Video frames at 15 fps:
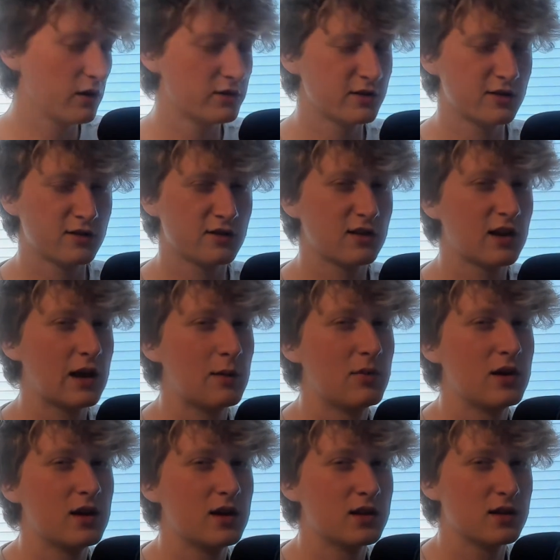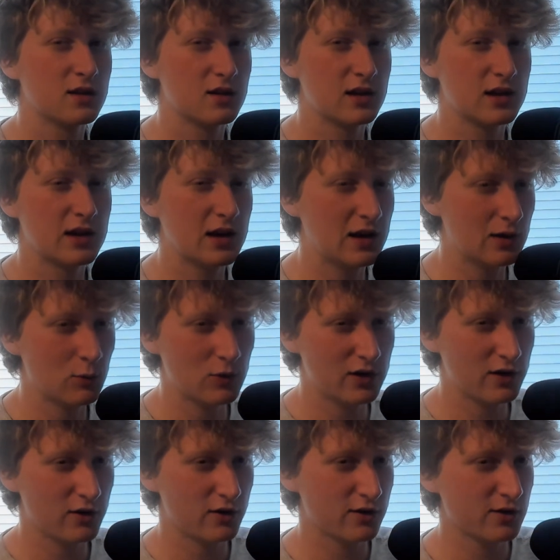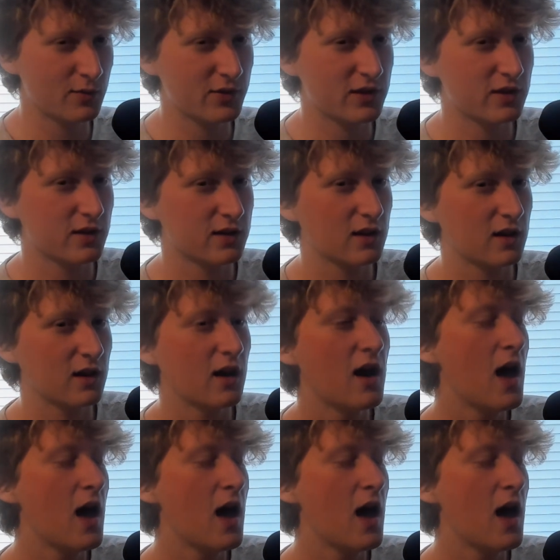Just keeping it to a eating window or something like that.